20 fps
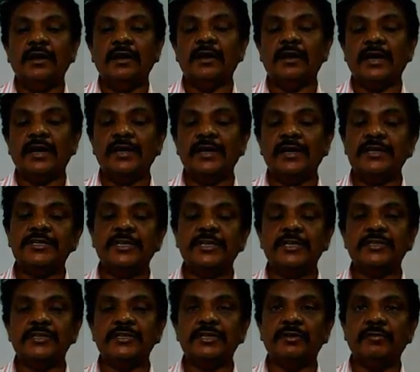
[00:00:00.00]
condition
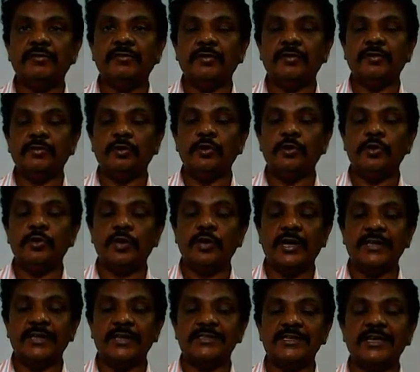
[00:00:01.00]
is known to
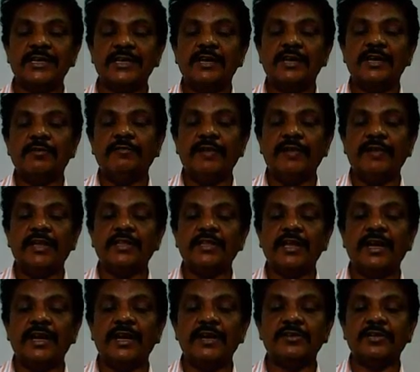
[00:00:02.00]
us, when the
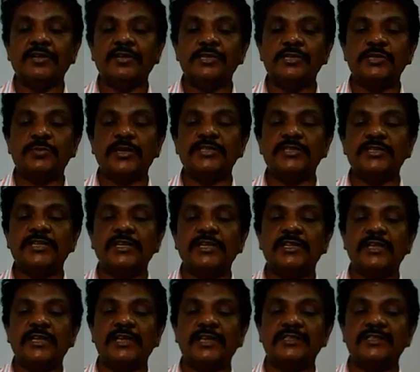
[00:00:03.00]
electron is present in
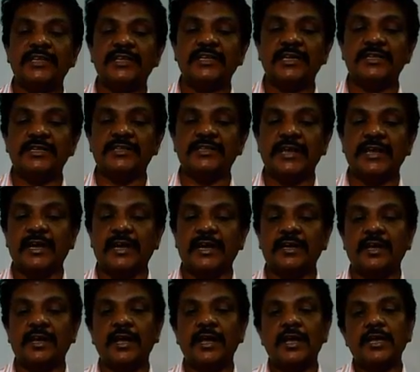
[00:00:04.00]
the excited state,
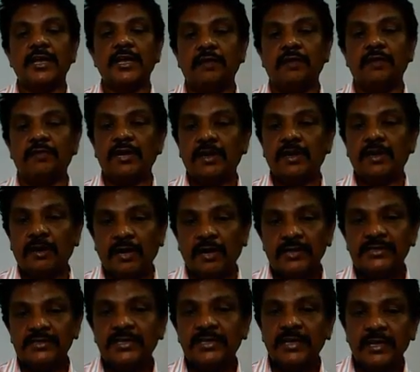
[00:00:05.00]
it will
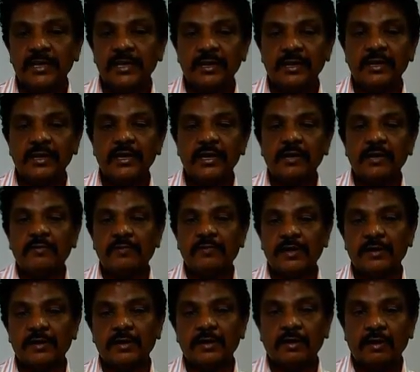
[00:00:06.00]
not stay for
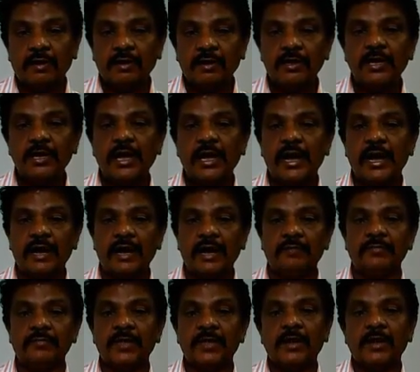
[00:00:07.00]
a long
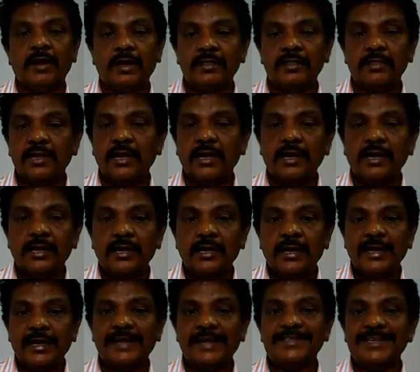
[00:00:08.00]
time on the
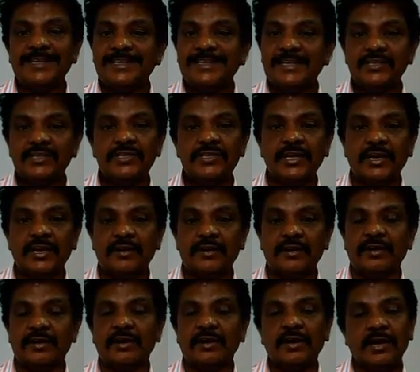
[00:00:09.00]
excited state.
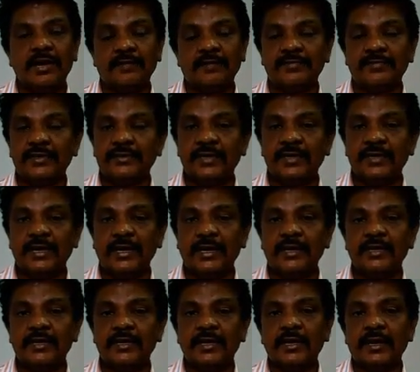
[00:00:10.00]
After
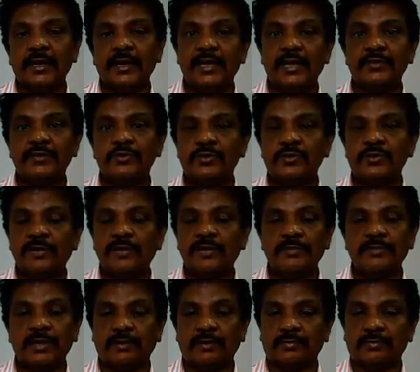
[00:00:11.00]
that, it has to come
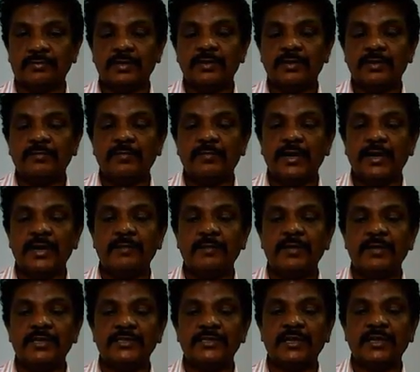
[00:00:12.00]
down by
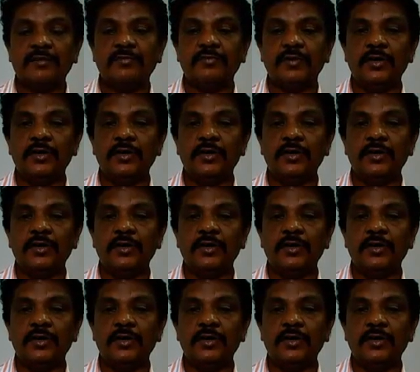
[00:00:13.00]
means of